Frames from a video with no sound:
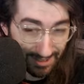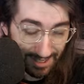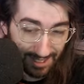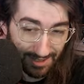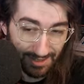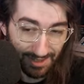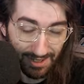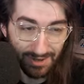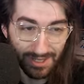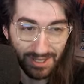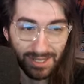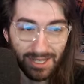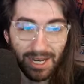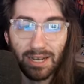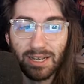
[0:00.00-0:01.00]
don't know. It's
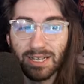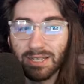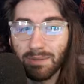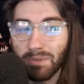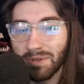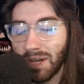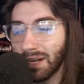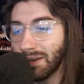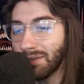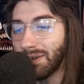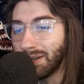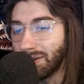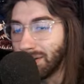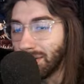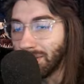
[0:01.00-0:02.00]
just like a, it's a perspective
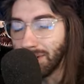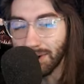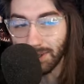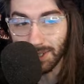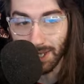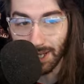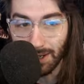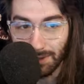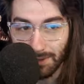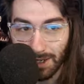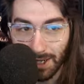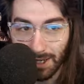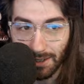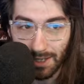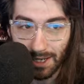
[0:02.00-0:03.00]
I don't understand,
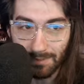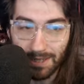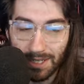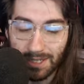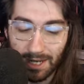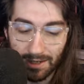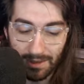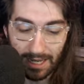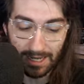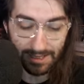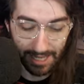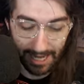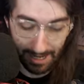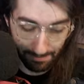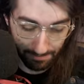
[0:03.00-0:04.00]
right? Like I'm not saying things
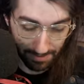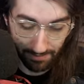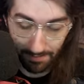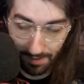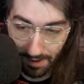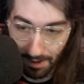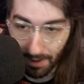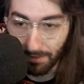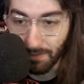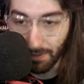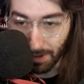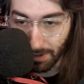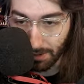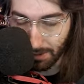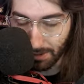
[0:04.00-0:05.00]
can't be fun,
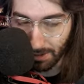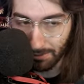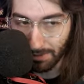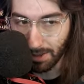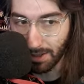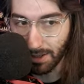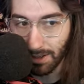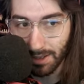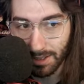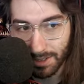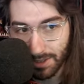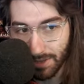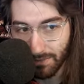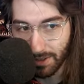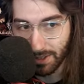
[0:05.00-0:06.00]
unfun in DBD because
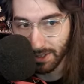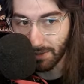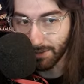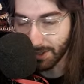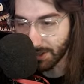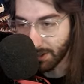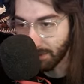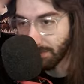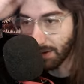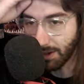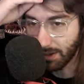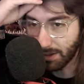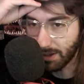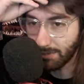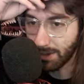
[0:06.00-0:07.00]
there's definitely stuff that's
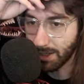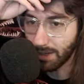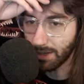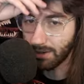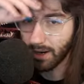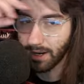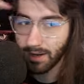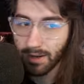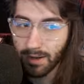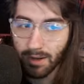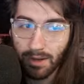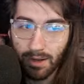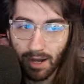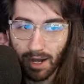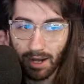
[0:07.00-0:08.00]
unfun in DBD, right?
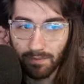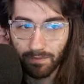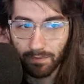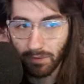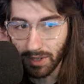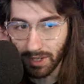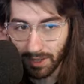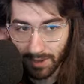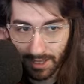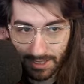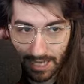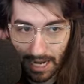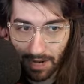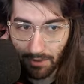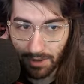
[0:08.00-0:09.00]
Um, plenty of
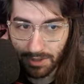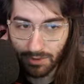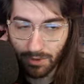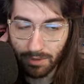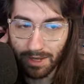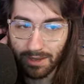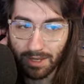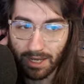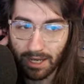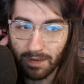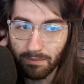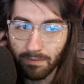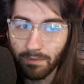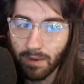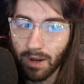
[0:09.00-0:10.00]
things I don't enjoy about the
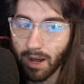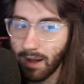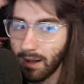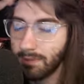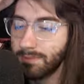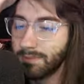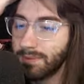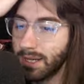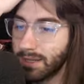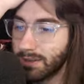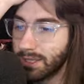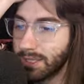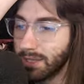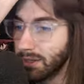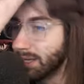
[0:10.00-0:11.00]
game uh,
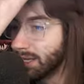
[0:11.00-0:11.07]
that's still in